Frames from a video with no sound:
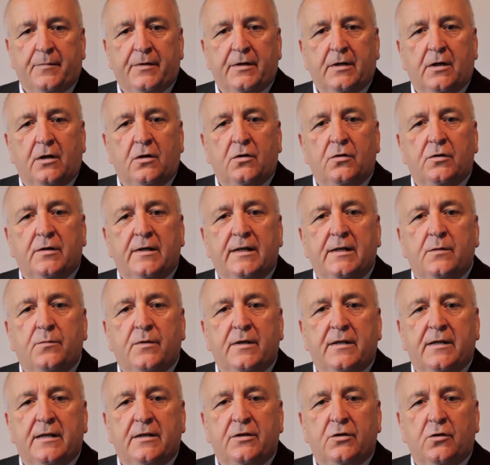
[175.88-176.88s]
but only
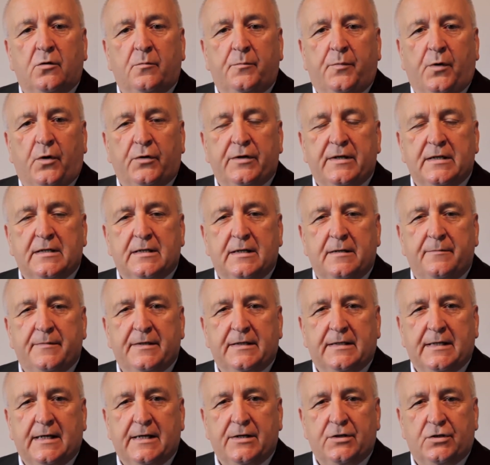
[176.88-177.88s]
within your body's
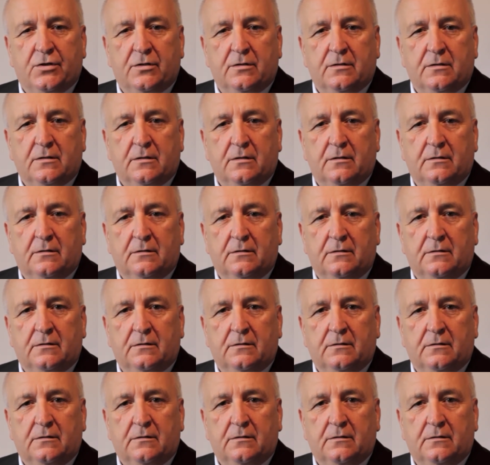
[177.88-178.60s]
limitations.